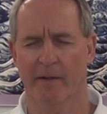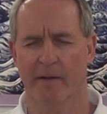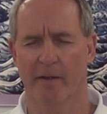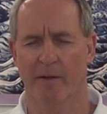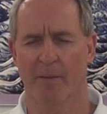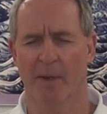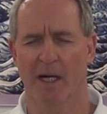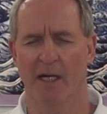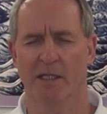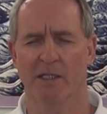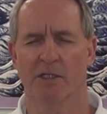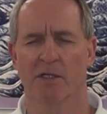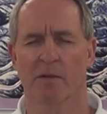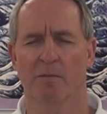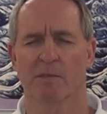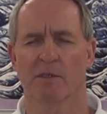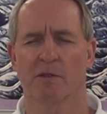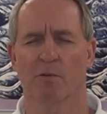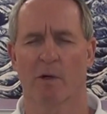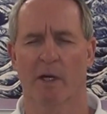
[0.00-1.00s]
the mind
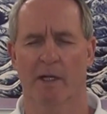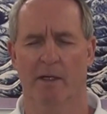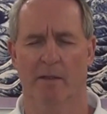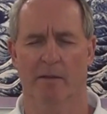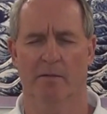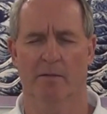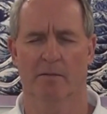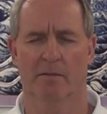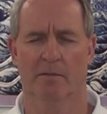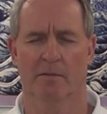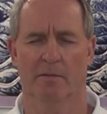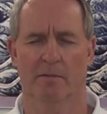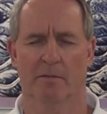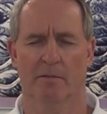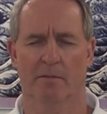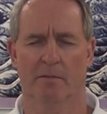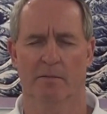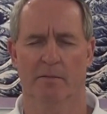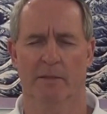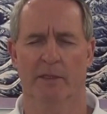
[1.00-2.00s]
jumps away.
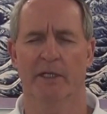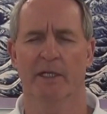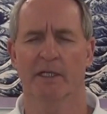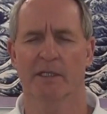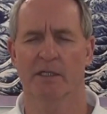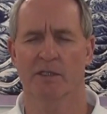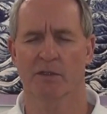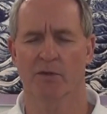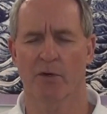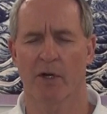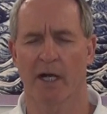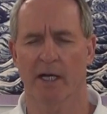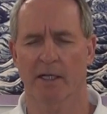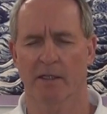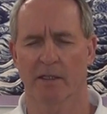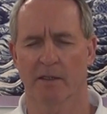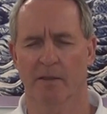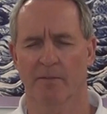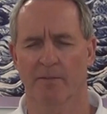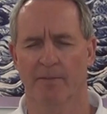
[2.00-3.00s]
You get
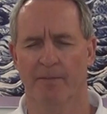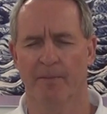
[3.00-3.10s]
distracted.